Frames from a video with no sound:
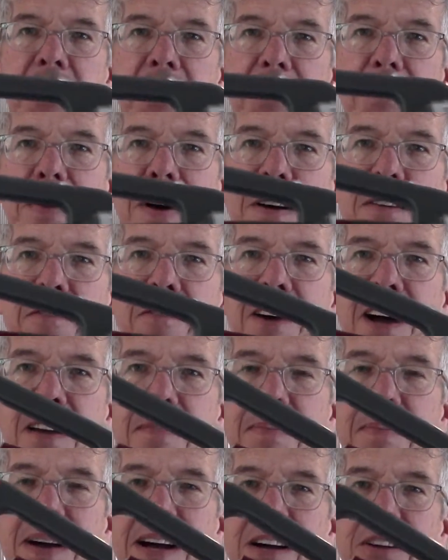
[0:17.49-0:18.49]
It's about
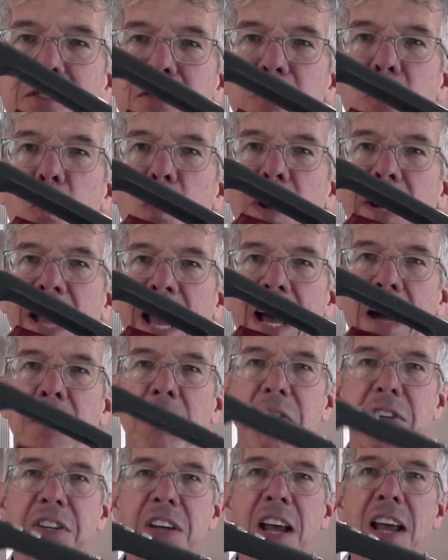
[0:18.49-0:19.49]
5 pounds 1
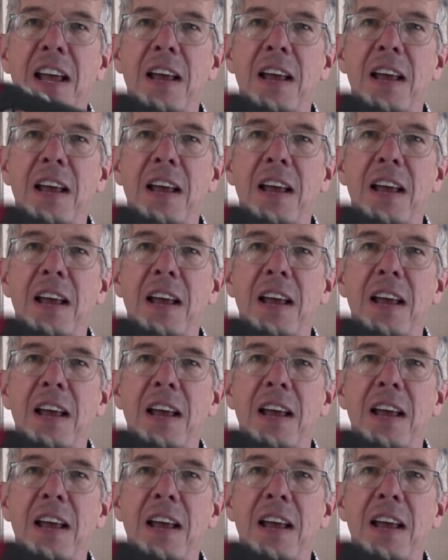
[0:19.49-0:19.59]
ounce.